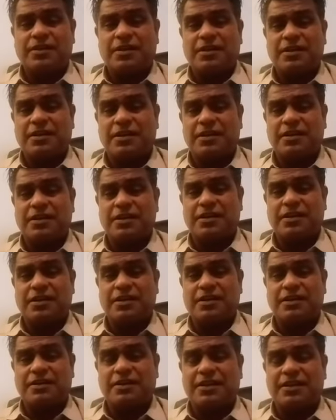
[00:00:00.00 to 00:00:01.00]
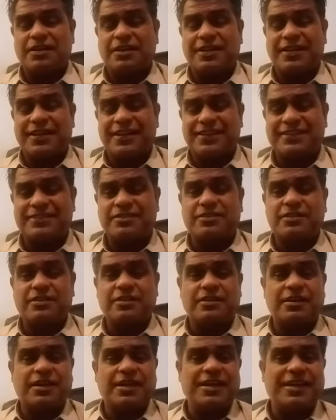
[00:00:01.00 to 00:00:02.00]
uh, against
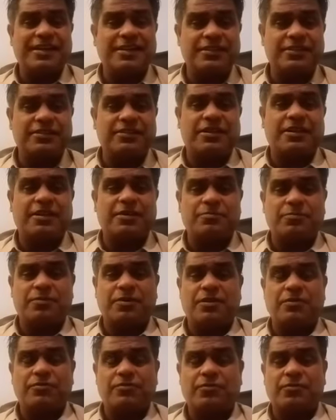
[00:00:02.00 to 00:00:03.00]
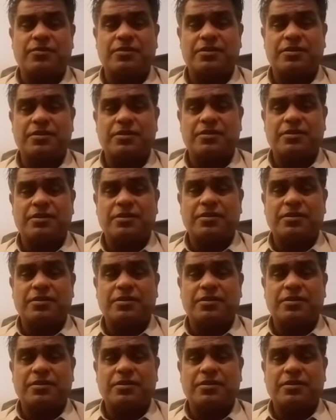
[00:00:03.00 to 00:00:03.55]
uh, any type of uh,